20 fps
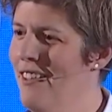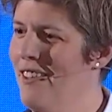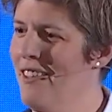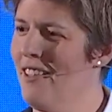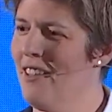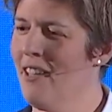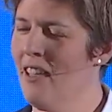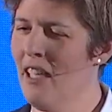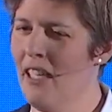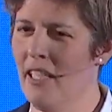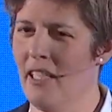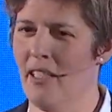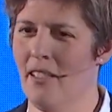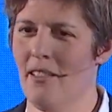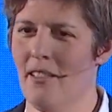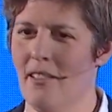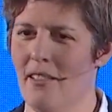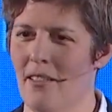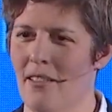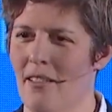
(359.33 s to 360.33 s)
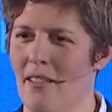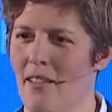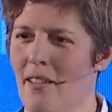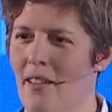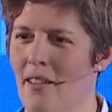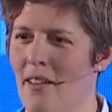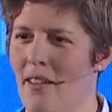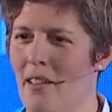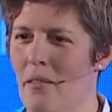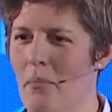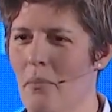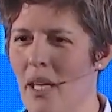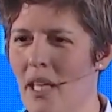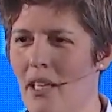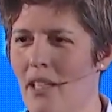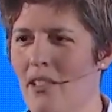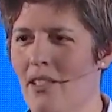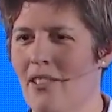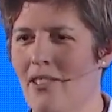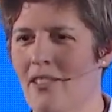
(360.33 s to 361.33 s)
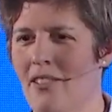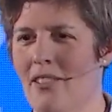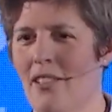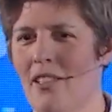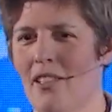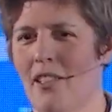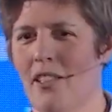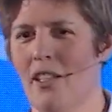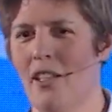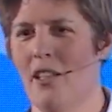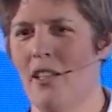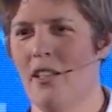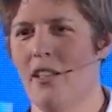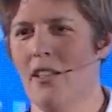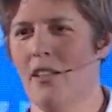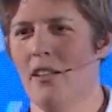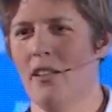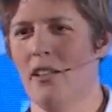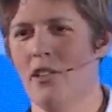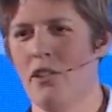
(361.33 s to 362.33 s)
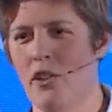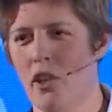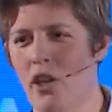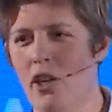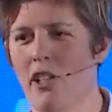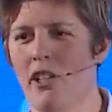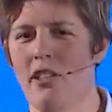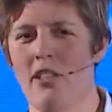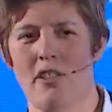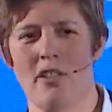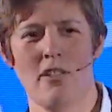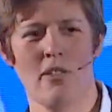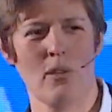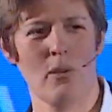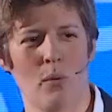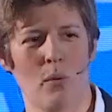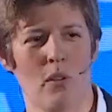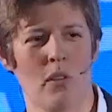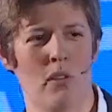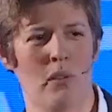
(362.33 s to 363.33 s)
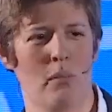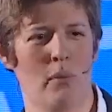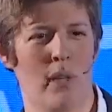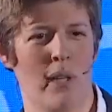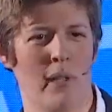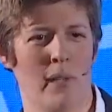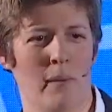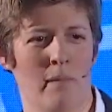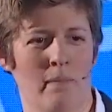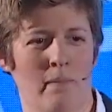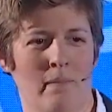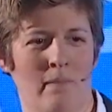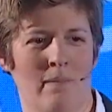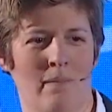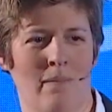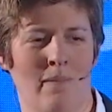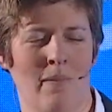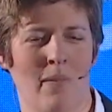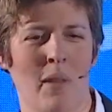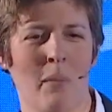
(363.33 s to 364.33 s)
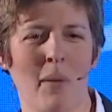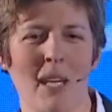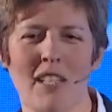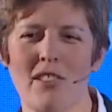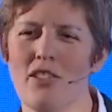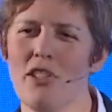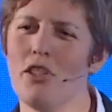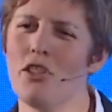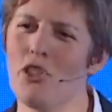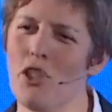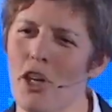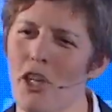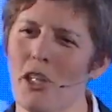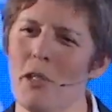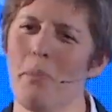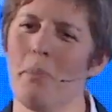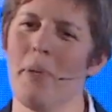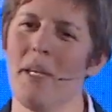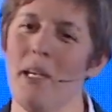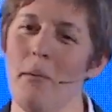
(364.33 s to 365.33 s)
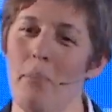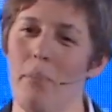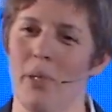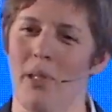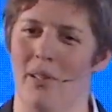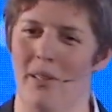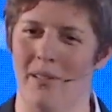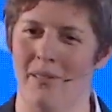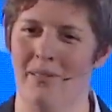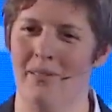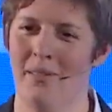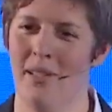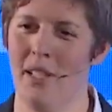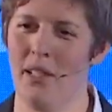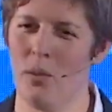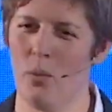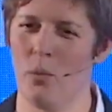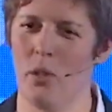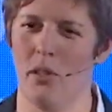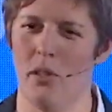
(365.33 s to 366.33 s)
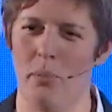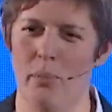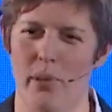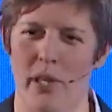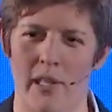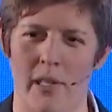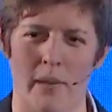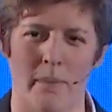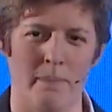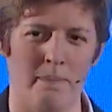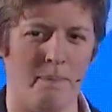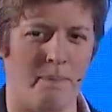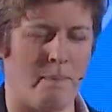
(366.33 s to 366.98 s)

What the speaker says: the light that makes the darkness world brighter, that makes the dark people in the world brighter?